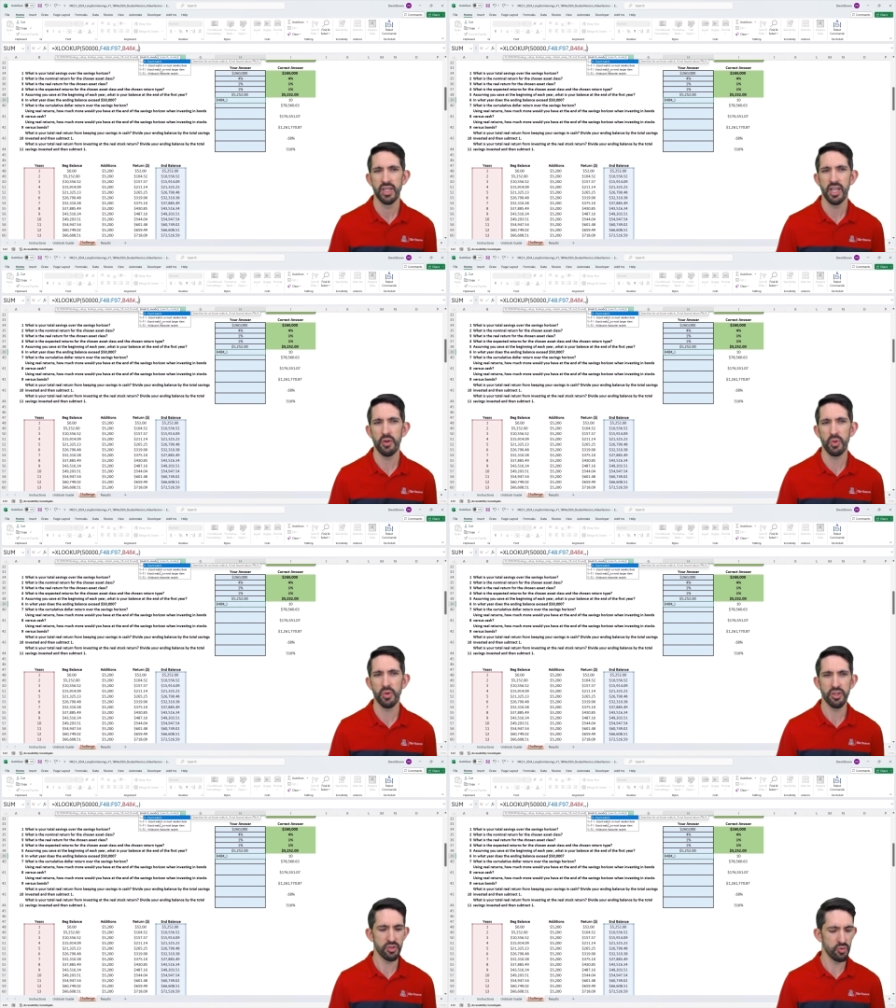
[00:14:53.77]
And we want
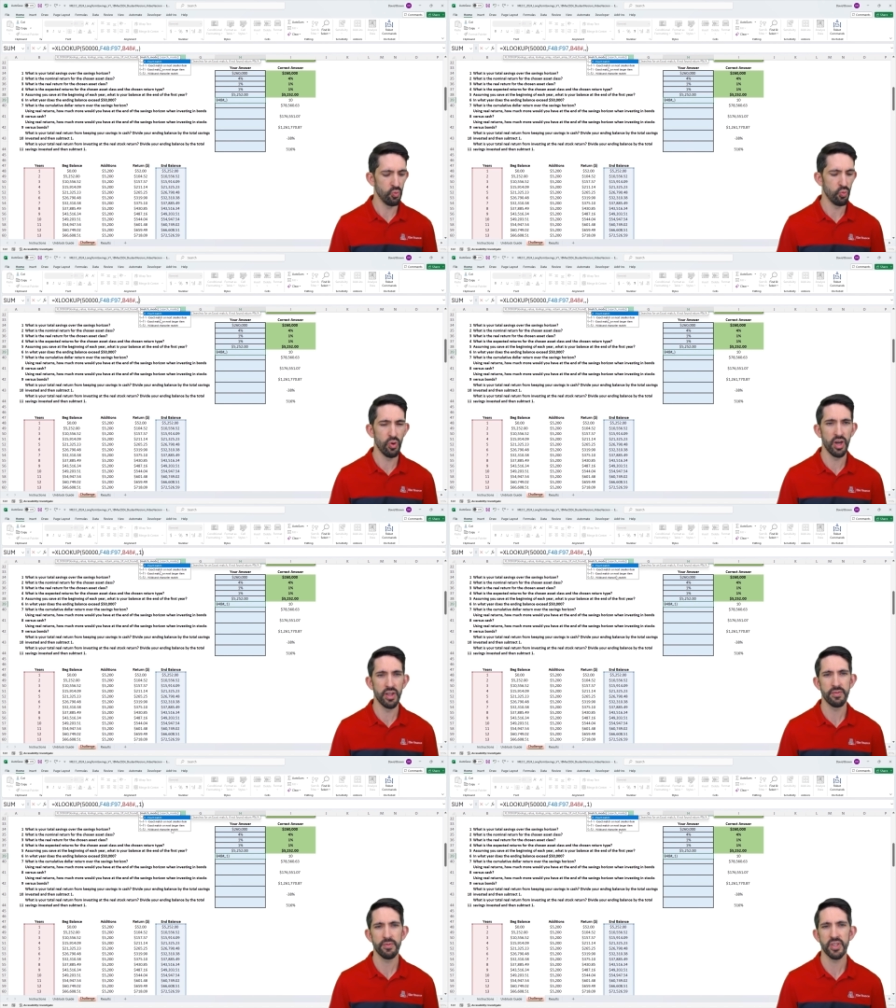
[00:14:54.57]
to do 1
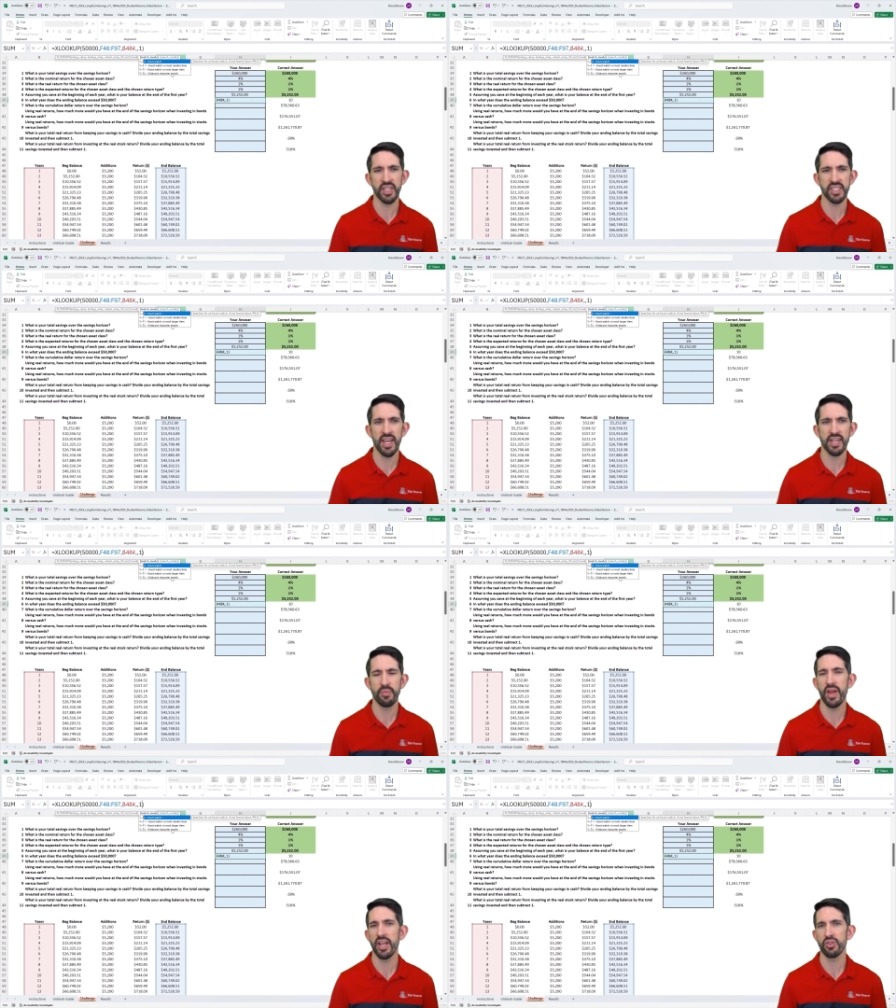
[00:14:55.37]
for the exact
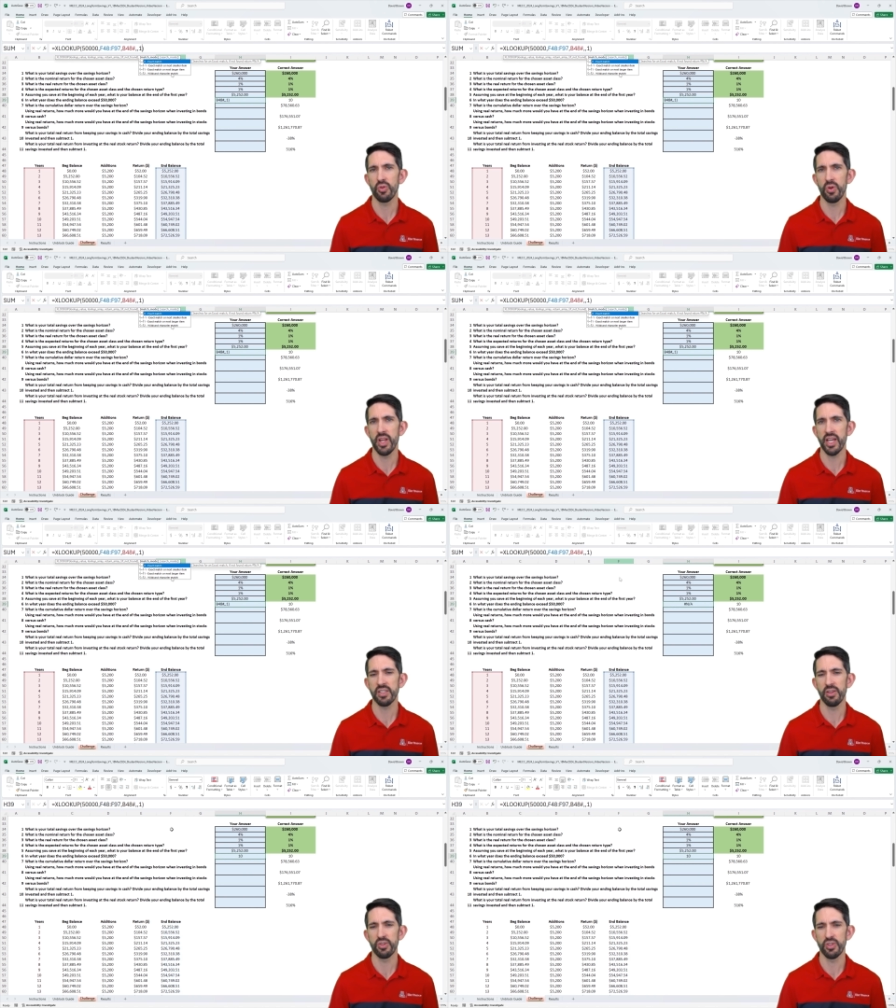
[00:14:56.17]
match or next
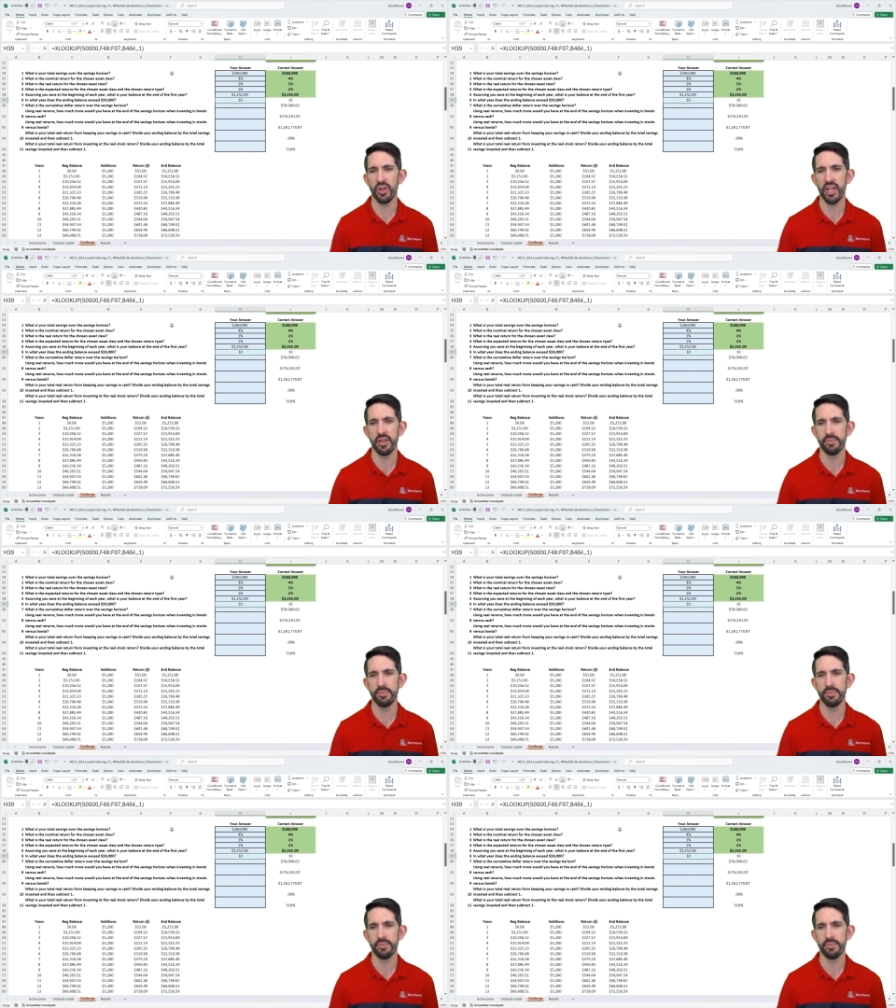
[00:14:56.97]
larger item.